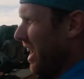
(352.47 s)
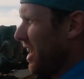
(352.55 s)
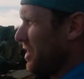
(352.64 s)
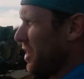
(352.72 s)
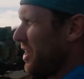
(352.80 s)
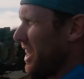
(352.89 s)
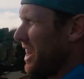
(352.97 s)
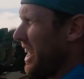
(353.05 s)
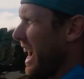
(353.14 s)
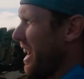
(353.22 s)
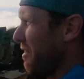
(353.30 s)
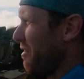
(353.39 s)
I do need
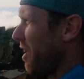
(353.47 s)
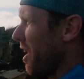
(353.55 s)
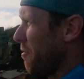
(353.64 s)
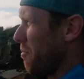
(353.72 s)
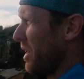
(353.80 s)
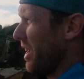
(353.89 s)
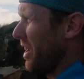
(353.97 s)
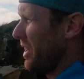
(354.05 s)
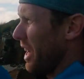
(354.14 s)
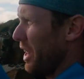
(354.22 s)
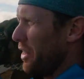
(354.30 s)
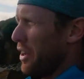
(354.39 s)
the 85mm
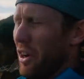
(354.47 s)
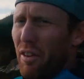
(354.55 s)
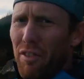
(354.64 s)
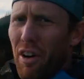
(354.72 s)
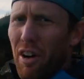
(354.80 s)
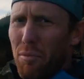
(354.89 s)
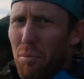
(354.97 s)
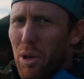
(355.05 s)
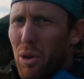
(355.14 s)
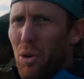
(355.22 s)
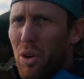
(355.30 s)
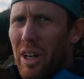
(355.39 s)
on. A
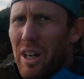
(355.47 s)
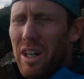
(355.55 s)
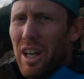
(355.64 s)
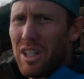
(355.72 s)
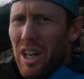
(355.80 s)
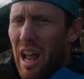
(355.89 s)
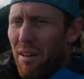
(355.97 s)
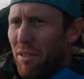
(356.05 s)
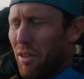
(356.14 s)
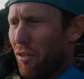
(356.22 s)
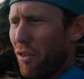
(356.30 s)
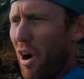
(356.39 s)
35mm doesn't have
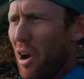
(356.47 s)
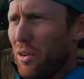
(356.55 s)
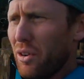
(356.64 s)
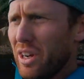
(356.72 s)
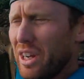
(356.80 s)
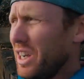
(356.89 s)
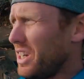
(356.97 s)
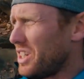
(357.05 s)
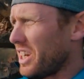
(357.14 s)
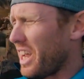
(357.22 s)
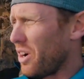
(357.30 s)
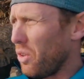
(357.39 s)
the throw
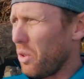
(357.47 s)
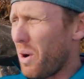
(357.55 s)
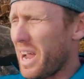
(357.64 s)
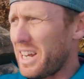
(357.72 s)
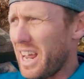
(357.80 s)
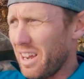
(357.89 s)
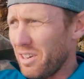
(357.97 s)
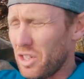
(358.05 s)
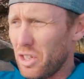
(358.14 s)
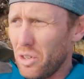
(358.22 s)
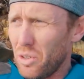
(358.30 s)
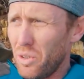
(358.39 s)
to get all the way down
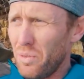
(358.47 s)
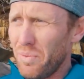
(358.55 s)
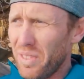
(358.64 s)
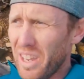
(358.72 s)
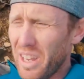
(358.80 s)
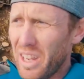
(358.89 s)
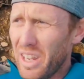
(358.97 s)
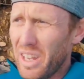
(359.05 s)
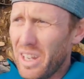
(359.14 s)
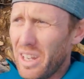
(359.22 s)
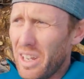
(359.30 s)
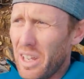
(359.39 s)
to
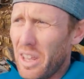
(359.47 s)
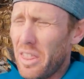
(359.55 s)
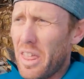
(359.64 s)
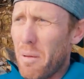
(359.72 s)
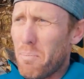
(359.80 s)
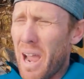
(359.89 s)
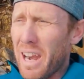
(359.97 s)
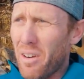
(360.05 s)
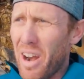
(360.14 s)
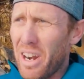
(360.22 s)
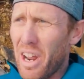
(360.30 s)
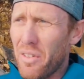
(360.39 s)
that
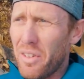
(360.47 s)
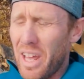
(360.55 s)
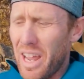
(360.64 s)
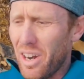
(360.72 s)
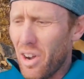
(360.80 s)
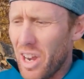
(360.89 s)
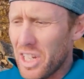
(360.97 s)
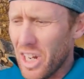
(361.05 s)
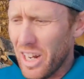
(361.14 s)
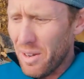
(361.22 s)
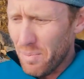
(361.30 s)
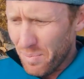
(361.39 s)
background over there
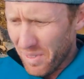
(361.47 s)
nicely.